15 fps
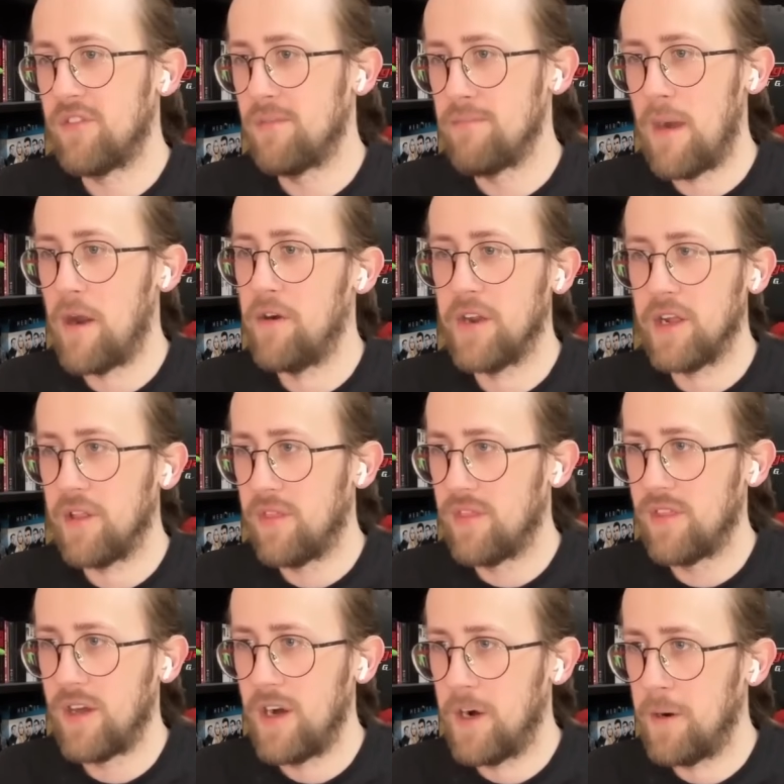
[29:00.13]
Meredith.
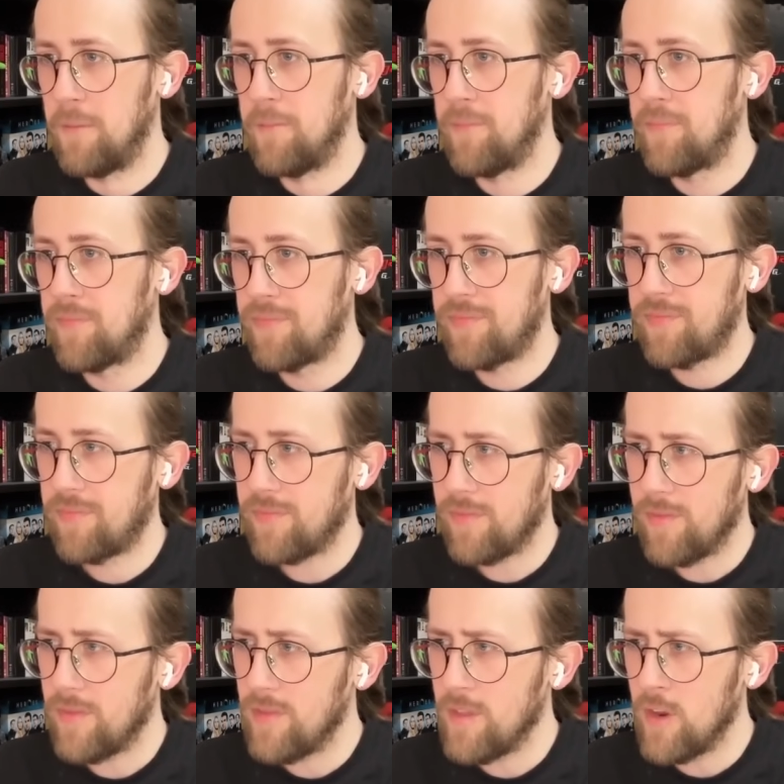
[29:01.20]
Other
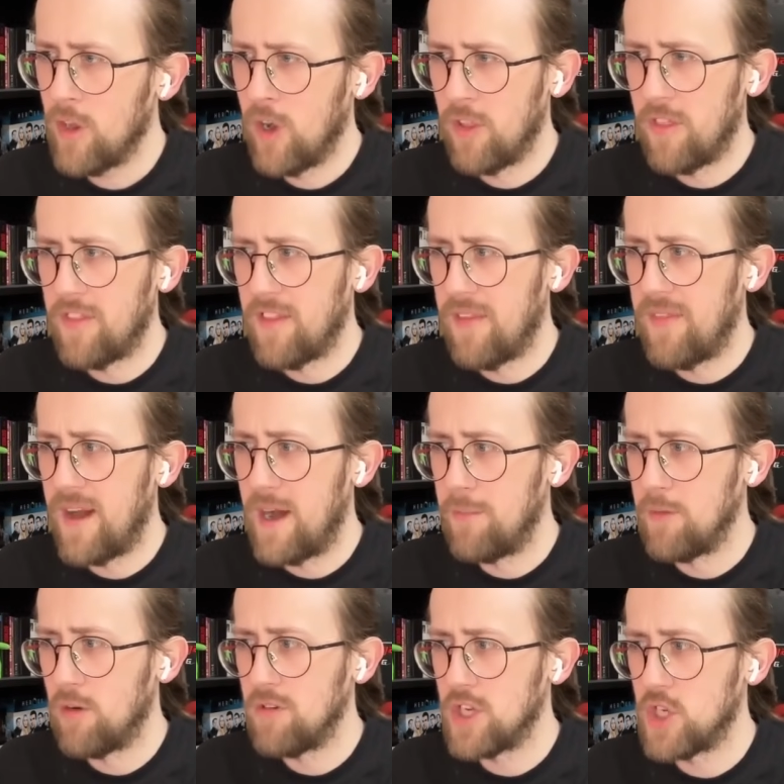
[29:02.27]
than that, I'm
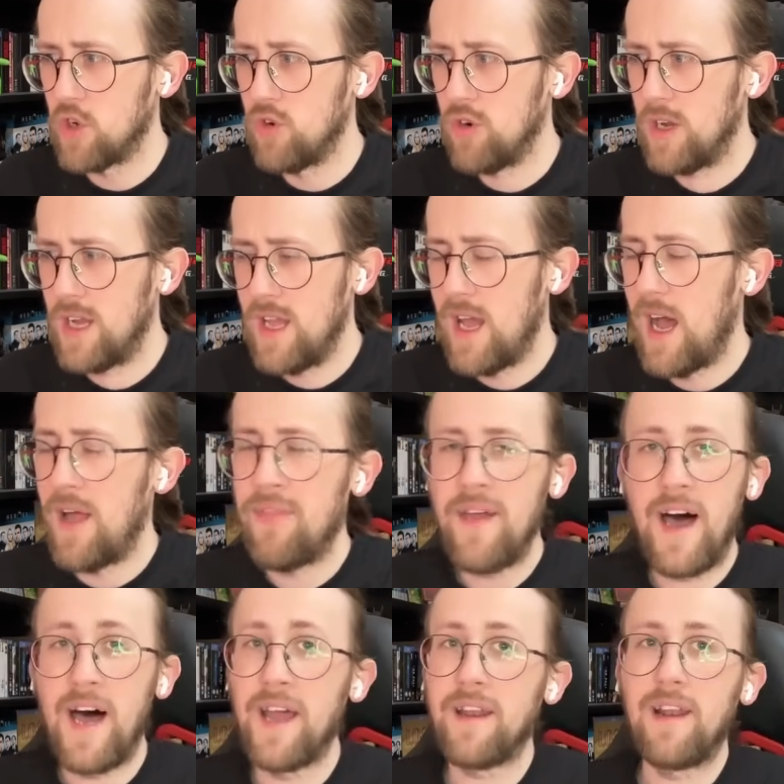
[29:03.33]
not really sure. And that
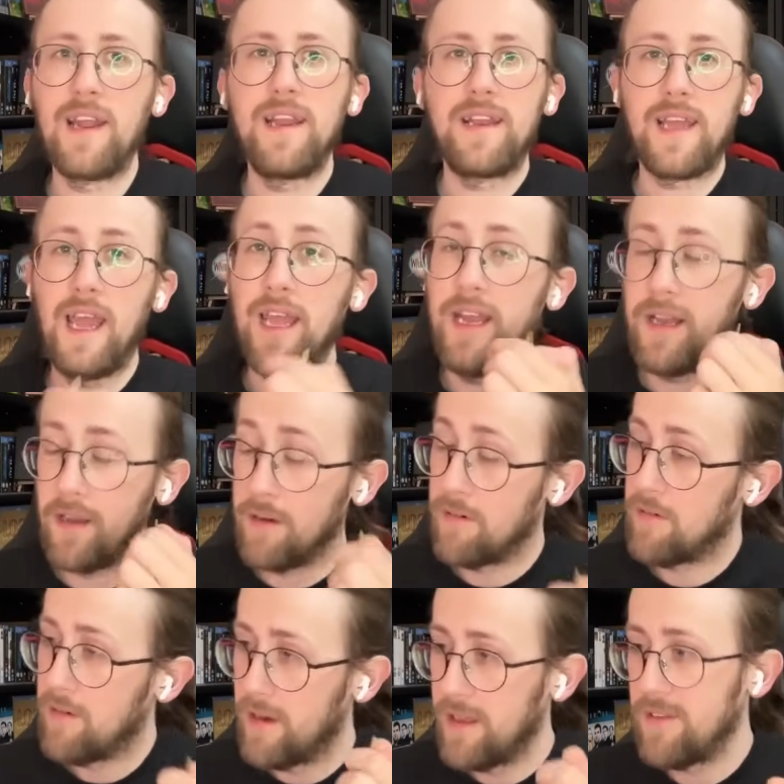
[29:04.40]
Adelaide Kane
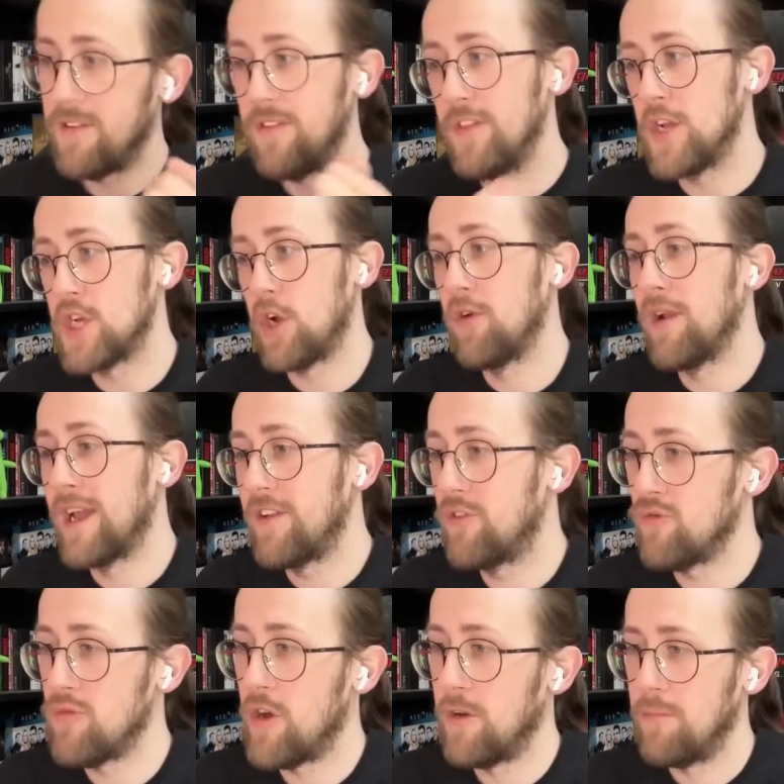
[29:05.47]
is in the show
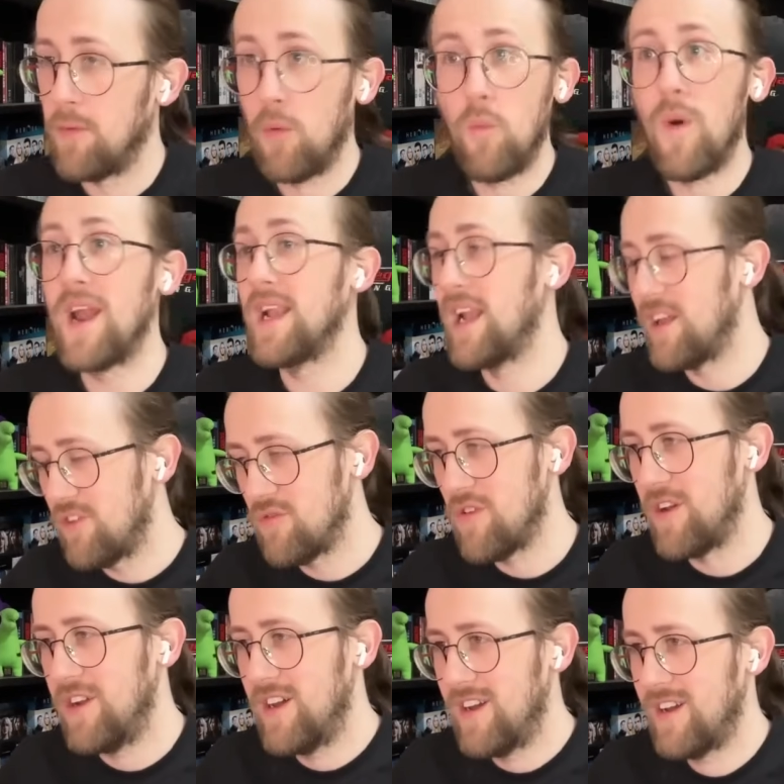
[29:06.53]
later on, but way later
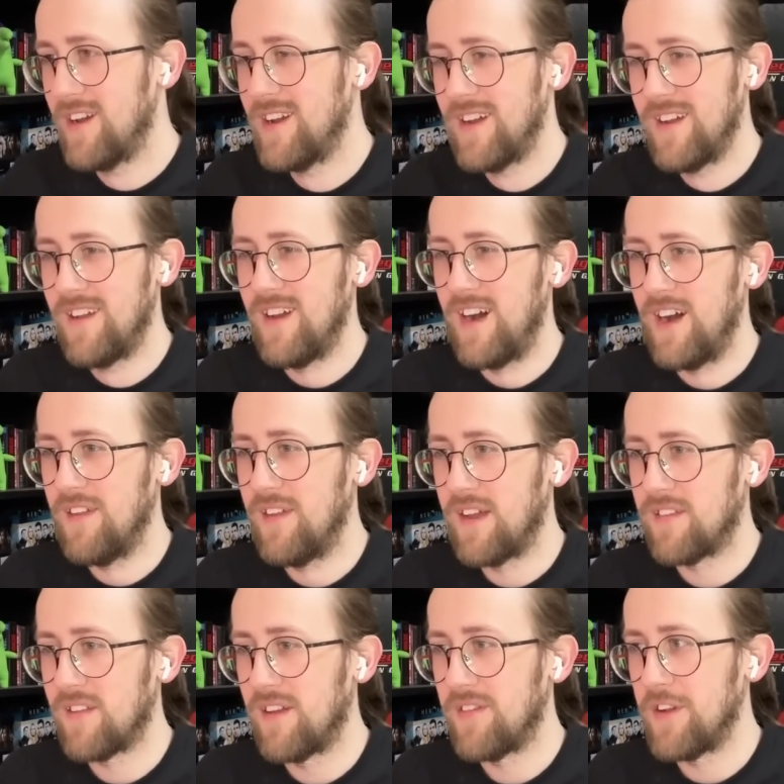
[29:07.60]
on.
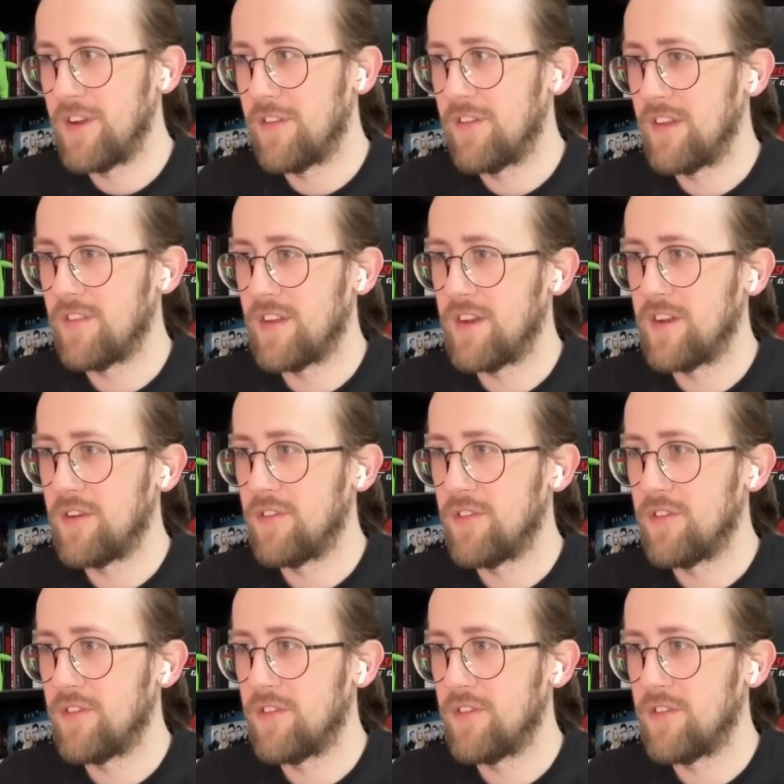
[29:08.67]
That's like the only things I know.